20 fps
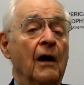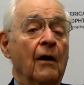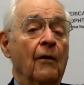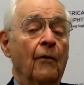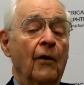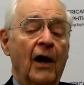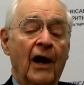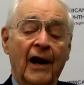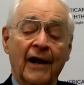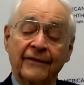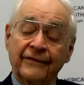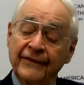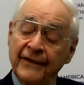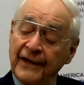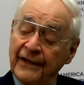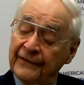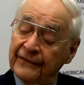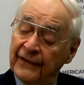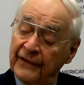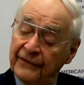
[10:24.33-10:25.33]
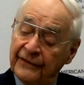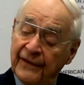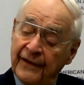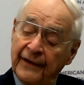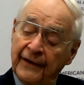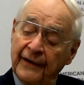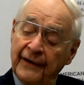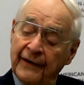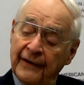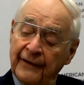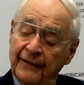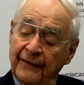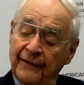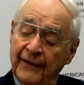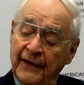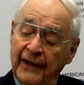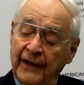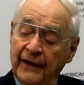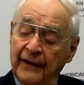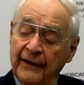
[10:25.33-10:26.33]
Well, I think that
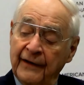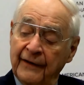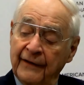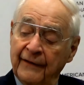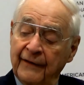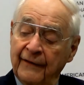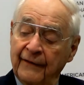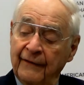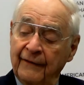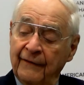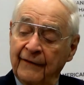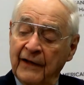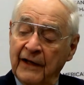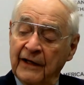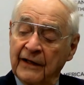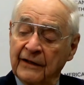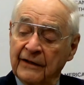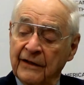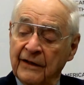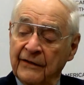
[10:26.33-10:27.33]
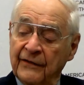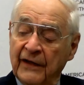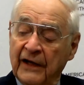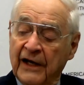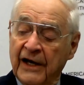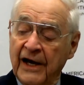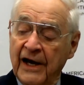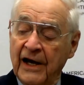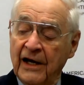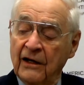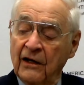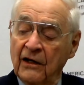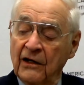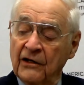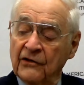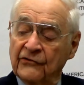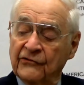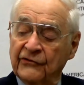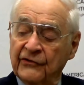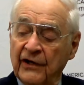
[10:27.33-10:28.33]
the
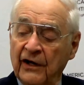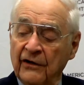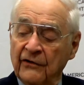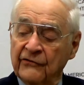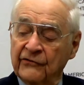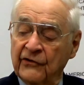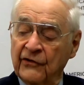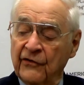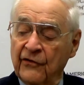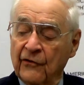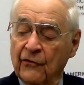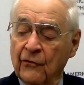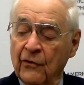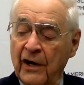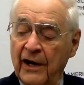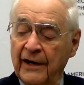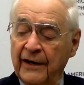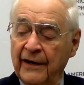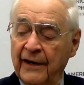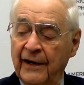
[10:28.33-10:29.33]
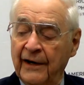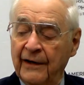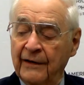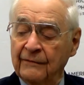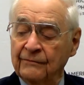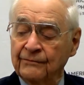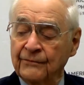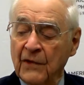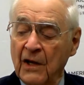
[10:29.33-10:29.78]
ganglion cells of the retina